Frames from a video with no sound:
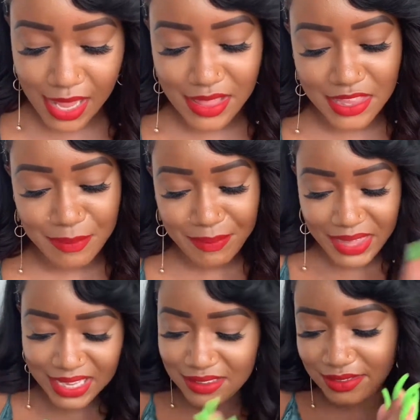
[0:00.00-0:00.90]
And then the
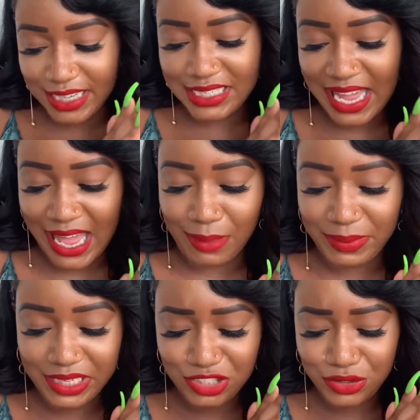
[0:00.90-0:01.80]
biggest thing that
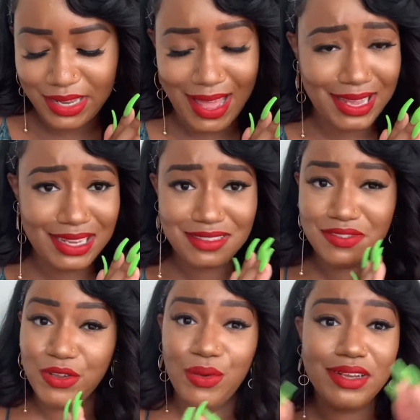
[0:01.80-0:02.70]
happened in July is,
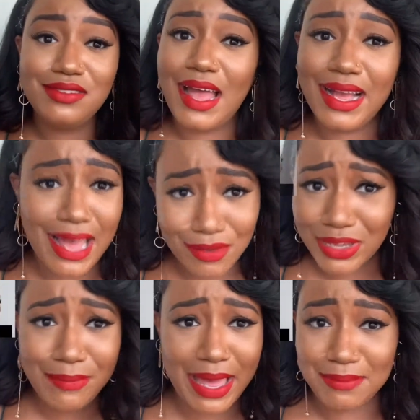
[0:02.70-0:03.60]
of course, I got
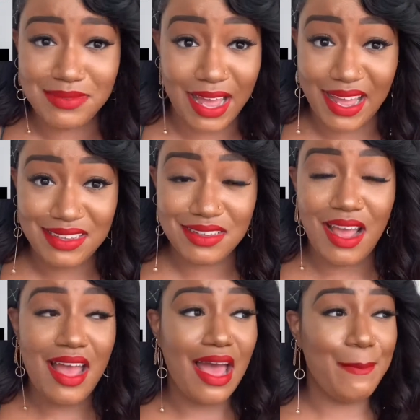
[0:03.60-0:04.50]
rebaptized.
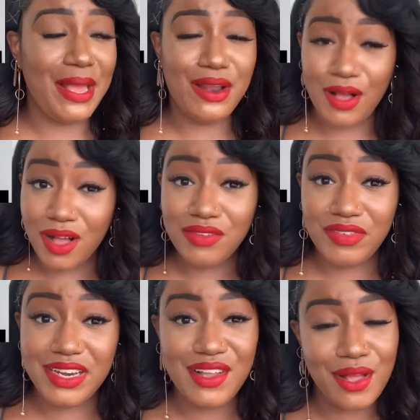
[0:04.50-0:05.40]
I made a whole
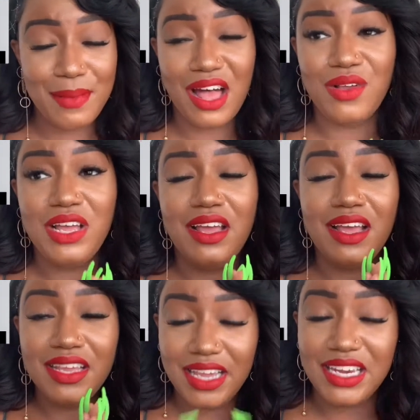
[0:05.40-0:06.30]
video about
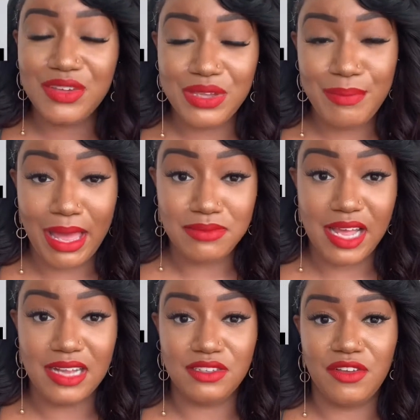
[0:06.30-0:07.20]
getting
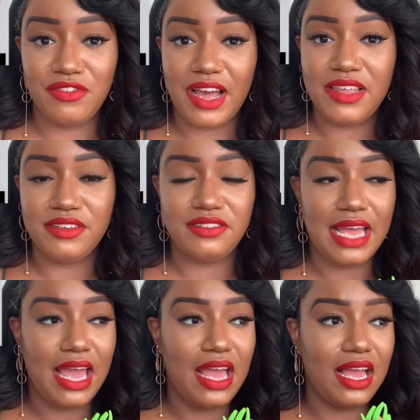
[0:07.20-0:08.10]
rebaptized on Father's
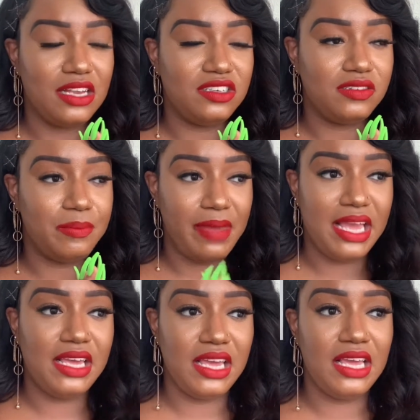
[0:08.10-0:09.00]
Day and just
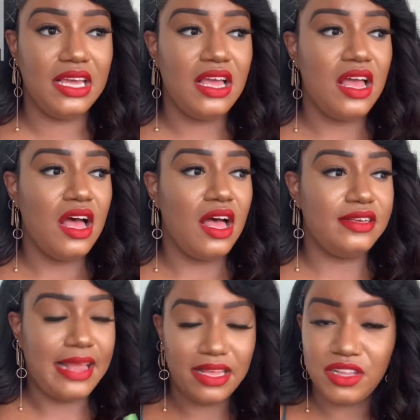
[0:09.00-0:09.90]
making
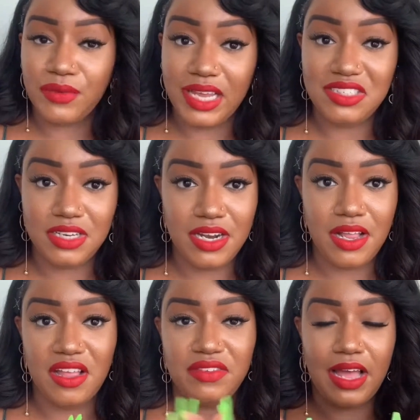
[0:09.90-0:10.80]
a declaration
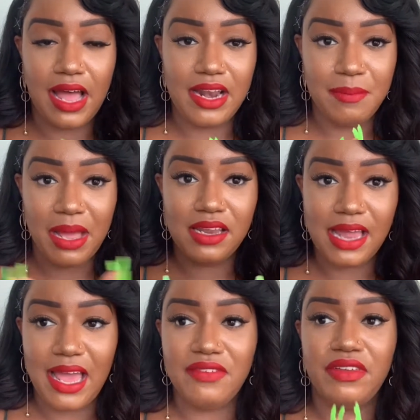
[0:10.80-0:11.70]
of God in my
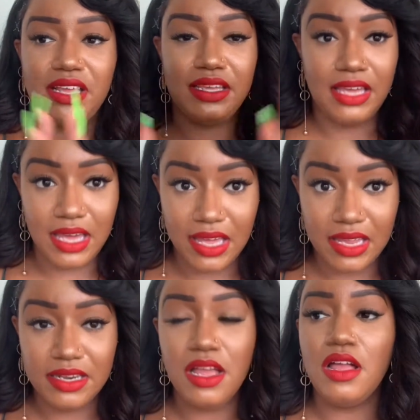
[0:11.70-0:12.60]
life
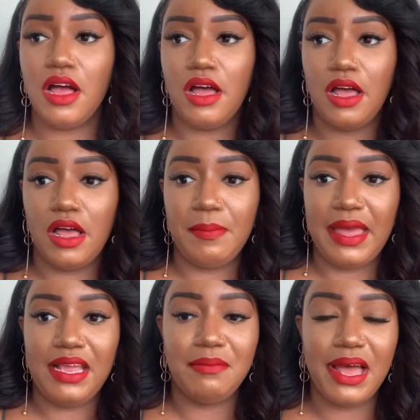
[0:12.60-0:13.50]
again
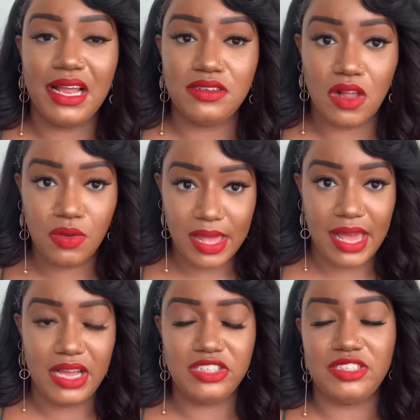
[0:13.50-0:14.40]
um, in my adult
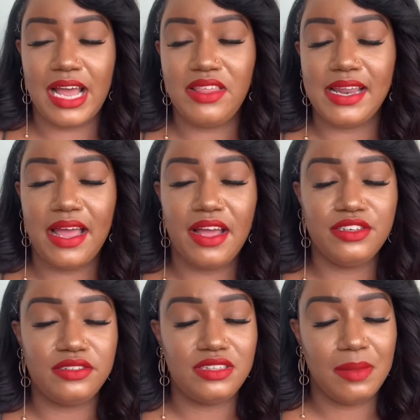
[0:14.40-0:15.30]
age. Now that I
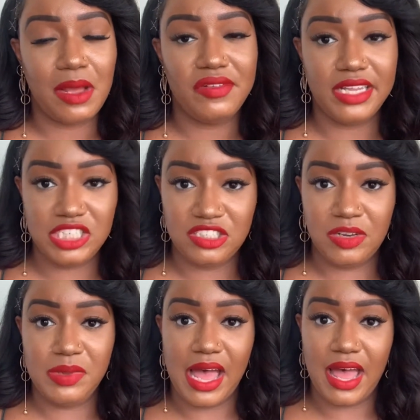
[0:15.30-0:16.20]
understand my
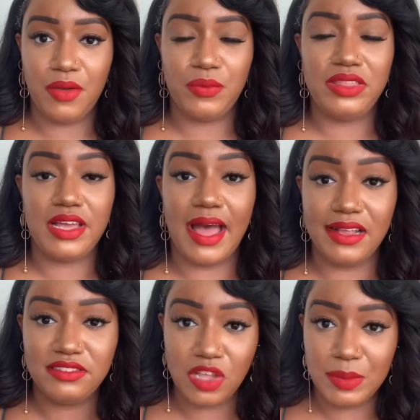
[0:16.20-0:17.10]
relationship God, with
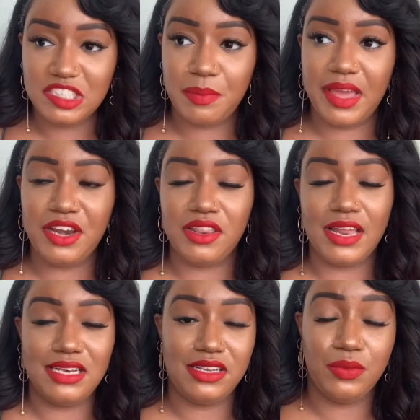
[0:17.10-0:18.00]
God so much better than
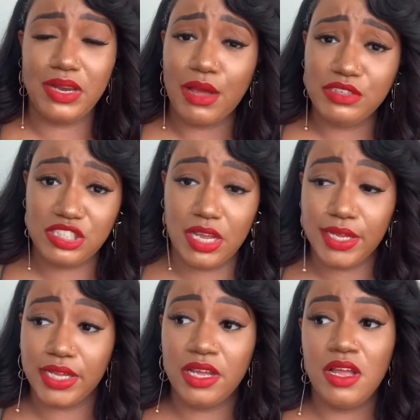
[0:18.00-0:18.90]
I did when I was
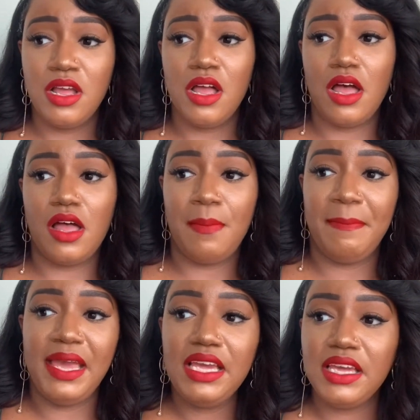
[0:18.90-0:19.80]
younger,
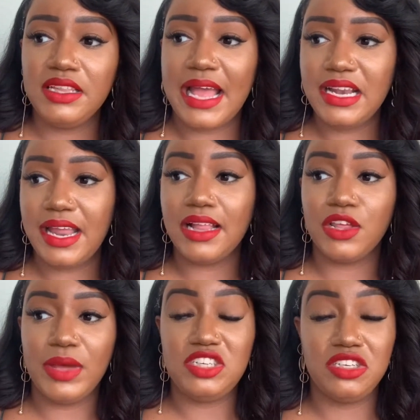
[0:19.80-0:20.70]
um, making that
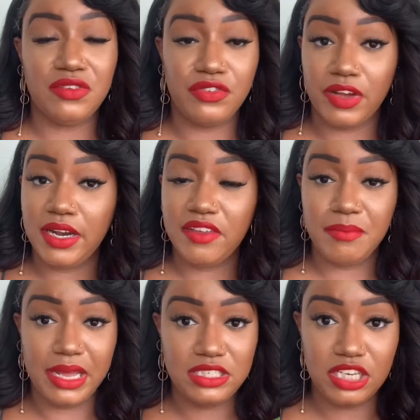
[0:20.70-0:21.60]
declaration in front of
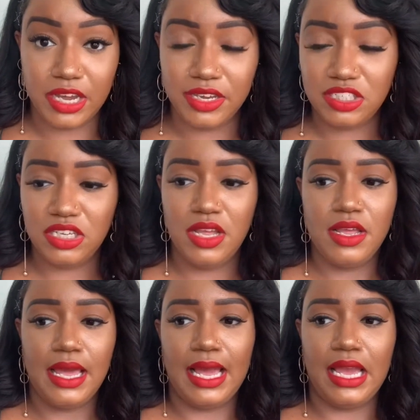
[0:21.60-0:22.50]
my church
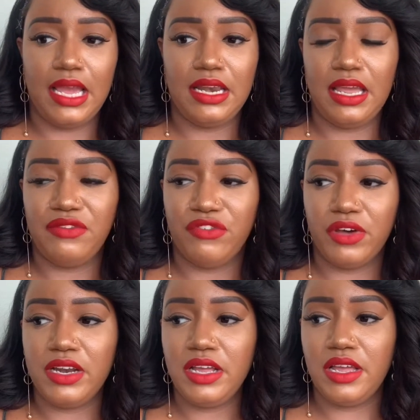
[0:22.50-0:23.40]
and in
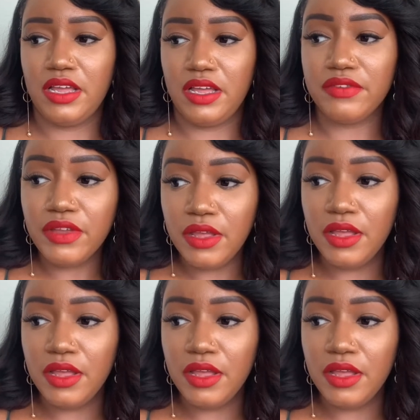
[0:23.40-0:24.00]
front of